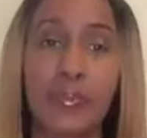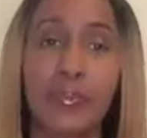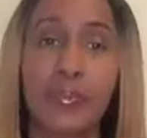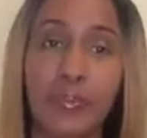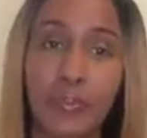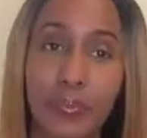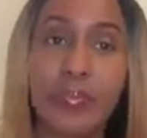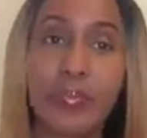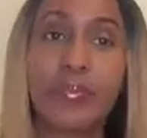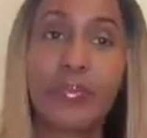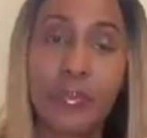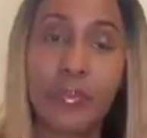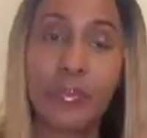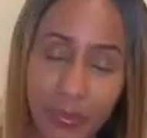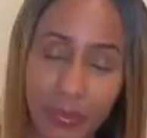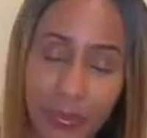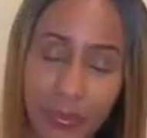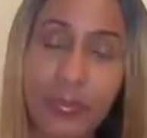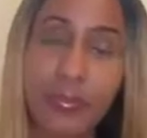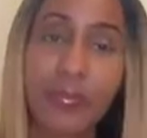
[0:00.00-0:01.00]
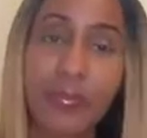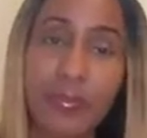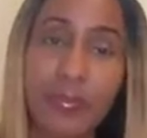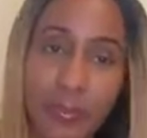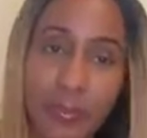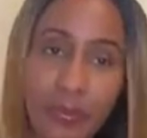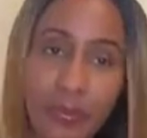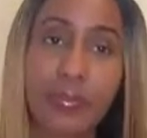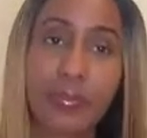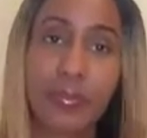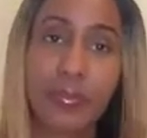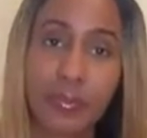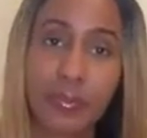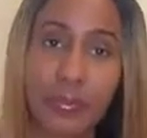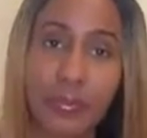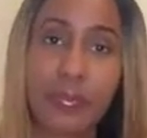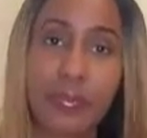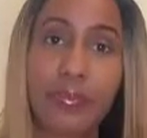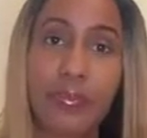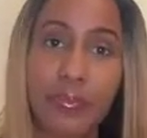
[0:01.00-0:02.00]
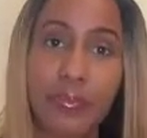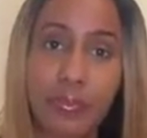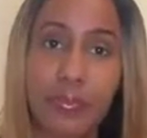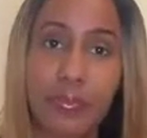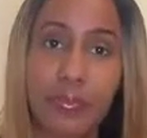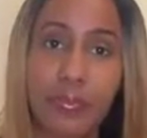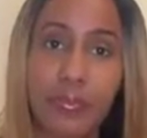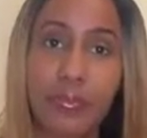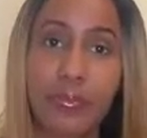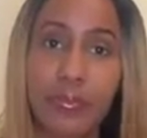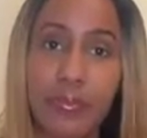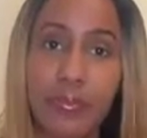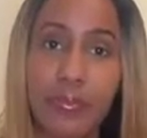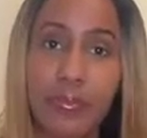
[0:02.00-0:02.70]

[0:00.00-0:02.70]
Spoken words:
Yeah, what do you think and